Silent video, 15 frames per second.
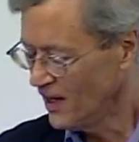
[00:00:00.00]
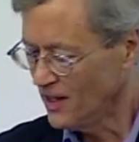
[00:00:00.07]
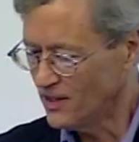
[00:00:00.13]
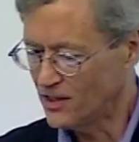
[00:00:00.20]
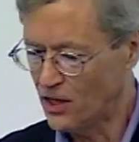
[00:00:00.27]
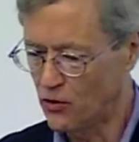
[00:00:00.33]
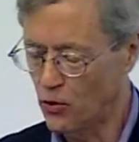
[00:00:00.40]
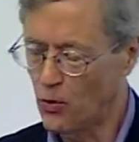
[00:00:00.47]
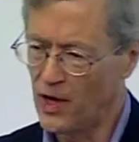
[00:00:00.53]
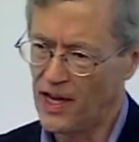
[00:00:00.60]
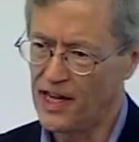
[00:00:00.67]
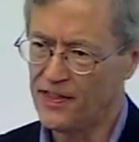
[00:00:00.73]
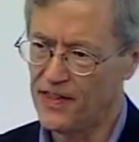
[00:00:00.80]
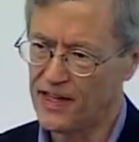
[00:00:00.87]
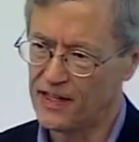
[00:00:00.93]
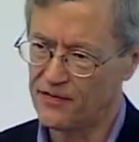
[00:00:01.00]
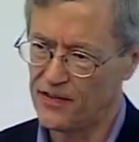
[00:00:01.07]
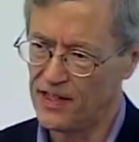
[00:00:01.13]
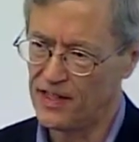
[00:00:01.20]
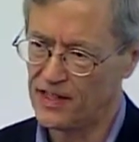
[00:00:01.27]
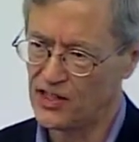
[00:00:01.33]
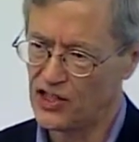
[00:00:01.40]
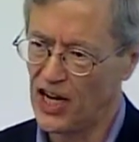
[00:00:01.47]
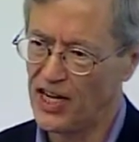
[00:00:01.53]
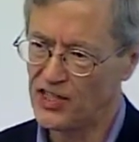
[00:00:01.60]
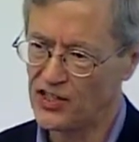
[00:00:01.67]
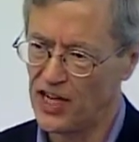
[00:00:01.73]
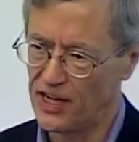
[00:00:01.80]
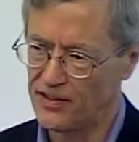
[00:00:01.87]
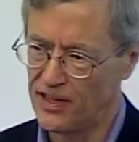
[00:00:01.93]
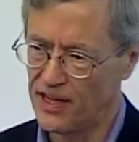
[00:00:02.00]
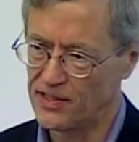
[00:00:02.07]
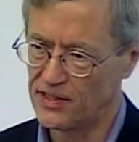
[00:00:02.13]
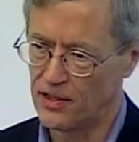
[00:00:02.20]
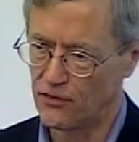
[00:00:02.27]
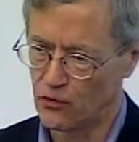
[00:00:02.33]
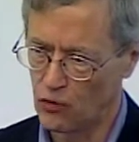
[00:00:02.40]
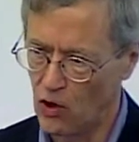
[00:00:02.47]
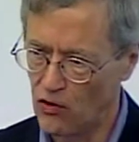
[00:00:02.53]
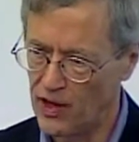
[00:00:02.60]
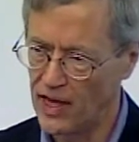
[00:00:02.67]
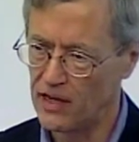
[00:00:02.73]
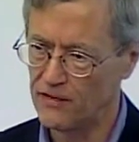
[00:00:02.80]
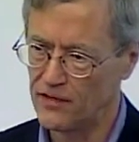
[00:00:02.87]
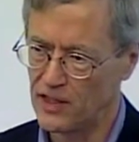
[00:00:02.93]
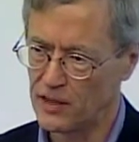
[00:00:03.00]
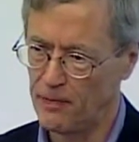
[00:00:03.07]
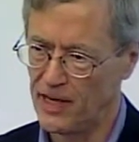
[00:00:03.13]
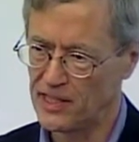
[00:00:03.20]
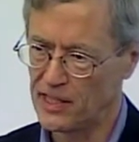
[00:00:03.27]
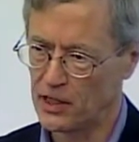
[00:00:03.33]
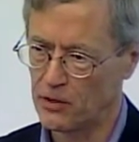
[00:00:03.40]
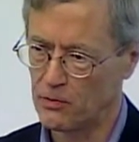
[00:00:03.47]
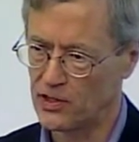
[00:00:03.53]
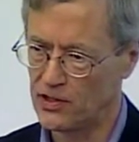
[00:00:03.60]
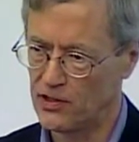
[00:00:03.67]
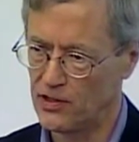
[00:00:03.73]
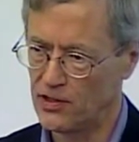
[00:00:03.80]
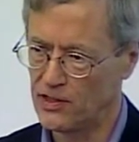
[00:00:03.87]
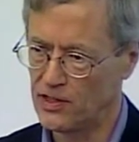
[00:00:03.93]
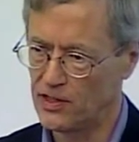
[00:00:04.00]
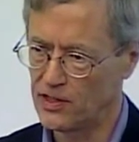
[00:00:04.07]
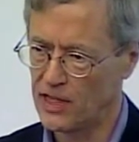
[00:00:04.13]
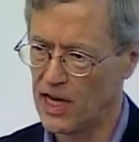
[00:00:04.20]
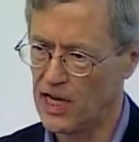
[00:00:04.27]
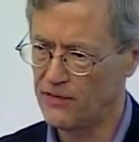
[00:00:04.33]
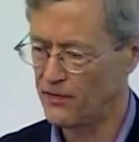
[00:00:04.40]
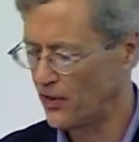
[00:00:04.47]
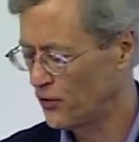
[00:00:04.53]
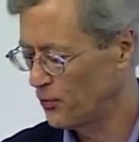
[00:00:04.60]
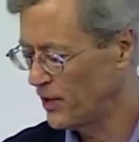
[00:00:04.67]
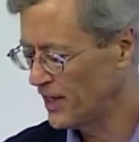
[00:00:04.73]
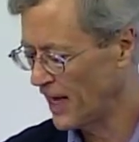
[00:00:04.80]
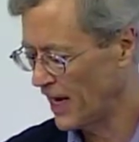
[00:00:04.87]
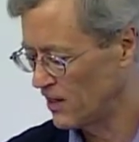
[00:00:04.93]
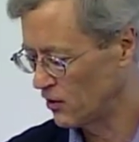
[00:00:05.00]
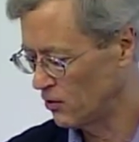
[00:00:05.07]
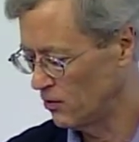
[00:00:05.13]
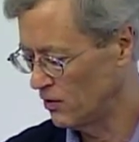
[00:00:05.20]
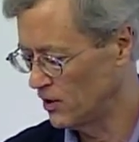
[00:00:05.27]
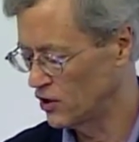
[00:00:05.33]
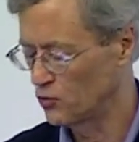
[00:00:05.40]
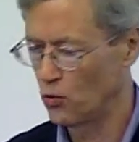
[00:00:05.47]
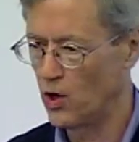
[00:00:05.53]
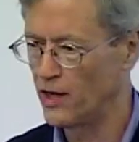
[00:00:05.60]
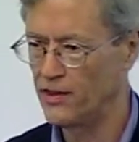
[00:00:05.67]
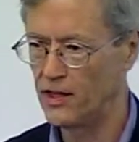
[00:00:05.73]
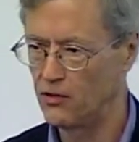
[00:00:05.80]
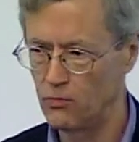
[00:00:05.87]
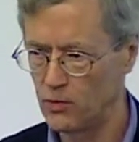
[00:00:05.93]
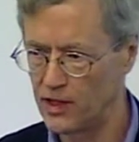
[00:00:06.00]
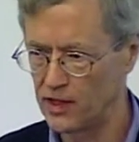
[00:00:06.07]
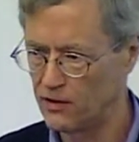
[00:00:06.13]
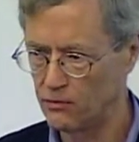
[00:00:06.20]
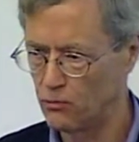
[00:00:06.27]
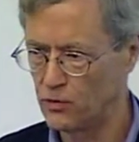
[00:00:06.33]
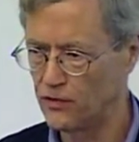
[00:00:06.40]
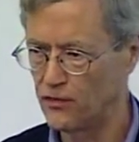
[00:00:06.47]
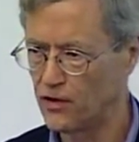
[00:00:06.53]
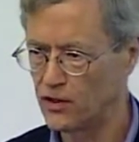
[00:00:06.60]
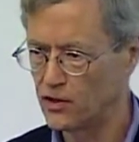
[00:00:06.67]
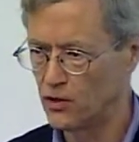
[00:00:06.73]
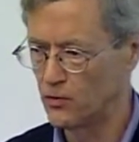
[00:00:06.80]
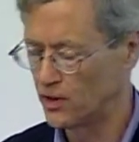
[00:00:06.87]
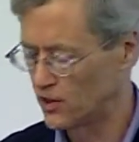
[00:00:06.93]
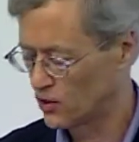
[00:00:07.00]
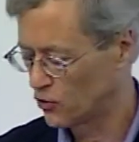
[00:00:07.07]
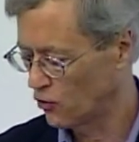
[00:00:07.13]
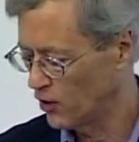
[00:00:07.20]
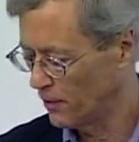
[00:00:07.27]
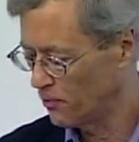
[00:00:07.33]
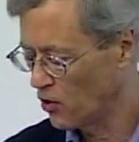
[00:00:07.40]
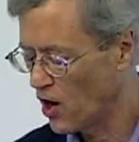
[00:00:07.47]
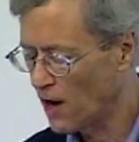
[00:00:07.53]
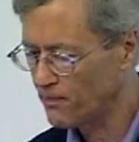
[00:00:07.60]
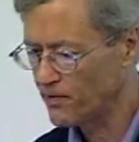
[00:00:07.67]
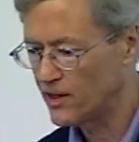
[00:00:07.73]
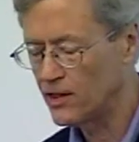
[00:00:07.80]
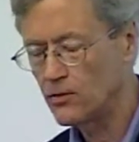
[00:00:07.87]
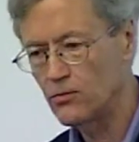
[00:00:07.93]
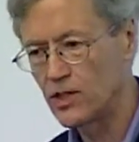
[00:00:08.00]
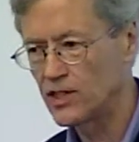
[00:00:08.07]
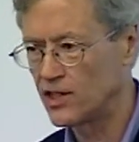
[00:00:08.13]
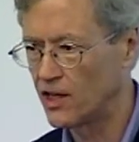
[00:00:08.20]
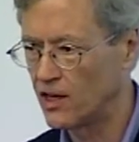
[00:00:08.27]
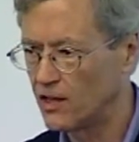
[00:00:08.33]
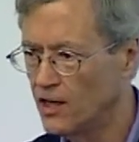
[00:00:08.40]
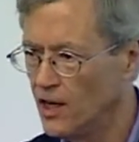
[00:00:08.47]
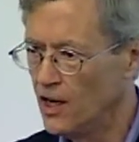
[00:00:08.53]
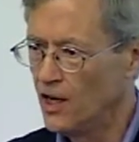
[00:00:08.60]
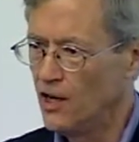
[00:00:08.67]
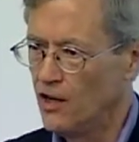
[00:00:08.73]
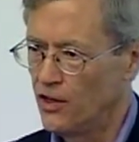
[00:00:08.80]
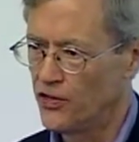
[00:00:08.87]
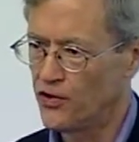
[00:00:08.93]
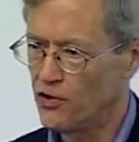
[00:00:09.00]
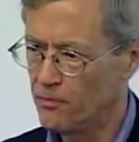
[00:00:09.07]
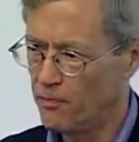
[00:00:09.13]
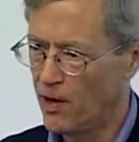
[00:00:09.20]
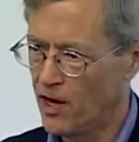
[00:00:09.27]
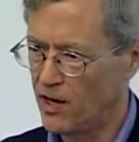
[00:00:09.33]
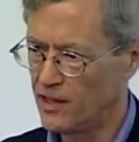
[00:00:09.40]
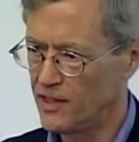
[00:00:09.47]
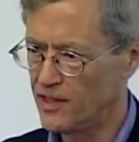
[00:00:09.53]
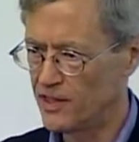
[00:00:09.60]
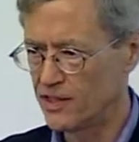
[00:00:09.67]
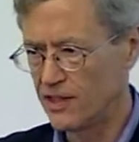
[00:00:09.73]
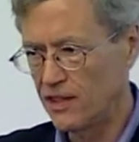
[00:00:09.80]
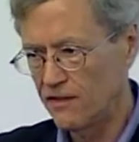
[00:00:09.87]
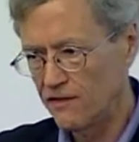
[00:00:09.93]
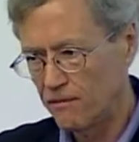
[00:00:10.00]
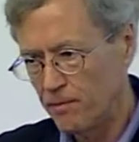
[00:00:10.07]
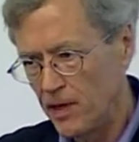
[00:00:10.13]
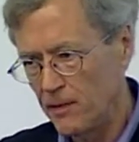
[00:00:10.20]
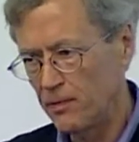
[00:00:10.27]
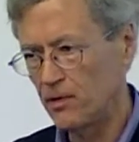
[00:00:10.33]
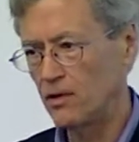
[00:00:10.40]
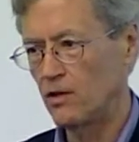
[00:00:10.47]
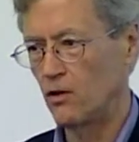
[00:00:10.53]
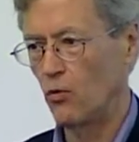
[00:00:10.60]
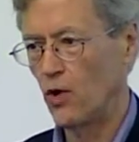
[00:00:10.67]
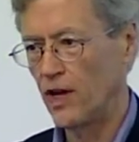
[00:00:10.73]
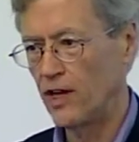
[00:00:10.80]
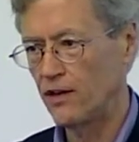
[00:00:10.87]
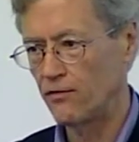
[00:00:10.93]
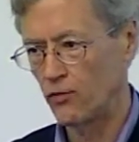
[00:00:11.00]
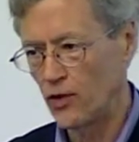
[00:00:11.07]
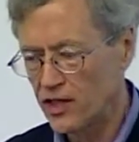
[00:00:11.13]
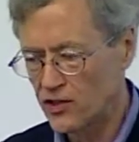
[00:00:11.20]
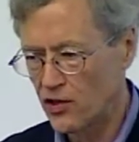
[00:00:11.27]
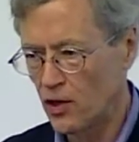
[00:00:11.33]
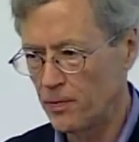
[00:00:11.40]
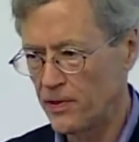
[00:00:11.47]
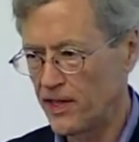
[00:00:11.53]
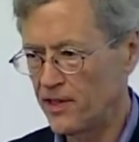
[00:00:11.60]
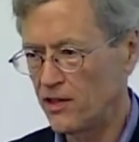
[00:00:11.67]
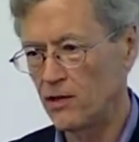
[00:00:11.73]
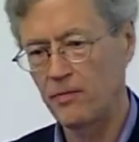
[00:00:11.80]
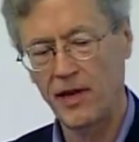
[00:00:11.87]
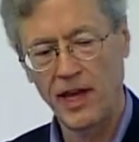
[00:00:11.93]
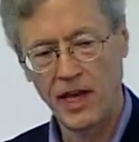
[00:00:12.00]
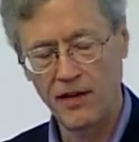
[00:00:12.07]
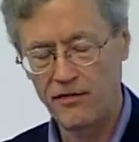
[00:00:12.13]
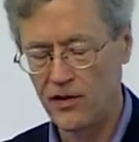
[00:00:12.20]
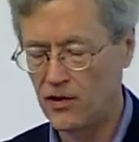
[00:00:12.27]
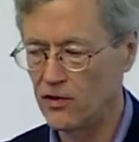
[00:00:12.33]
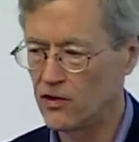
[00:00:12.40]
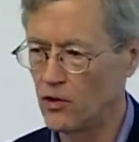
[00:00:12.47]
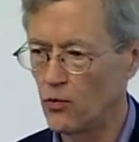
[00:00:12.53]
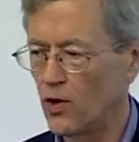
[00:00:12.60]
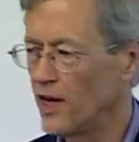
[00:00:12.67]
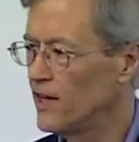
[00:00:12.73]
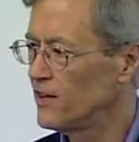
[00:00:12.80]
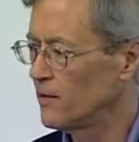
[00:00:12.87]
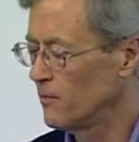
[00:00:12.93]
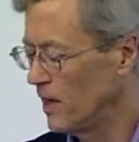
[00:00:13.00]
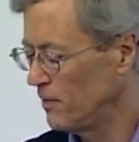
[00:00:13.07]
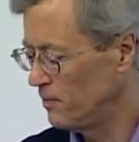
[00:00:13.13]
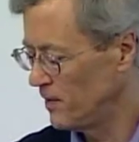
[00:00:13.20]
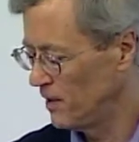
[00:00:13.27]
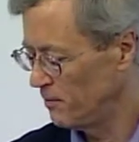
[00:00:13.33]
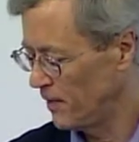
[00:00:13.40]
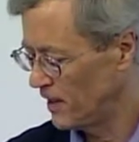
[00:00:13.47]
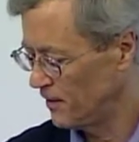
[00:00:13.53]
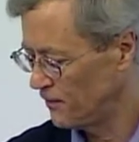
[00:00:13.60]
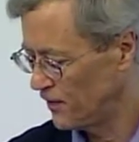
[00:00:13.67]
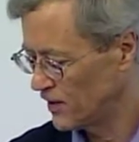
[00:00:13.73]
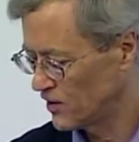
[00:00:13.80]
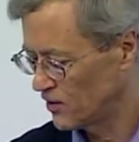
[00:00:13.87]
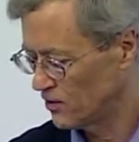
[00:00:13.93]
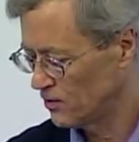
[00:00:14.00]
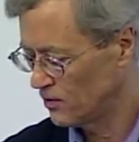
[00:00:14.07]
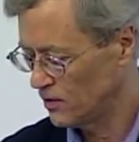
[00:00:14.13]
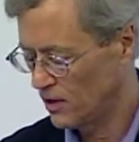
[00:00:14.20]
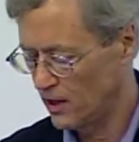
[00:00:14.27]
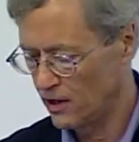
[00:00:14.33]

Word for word: So the way I think of these change techniques that have grown out of this basic research is kind of in three categories. One that we can refer to as story prompting, which are third parties give people a way of reinterpreting their behavior in a way that might be beneficial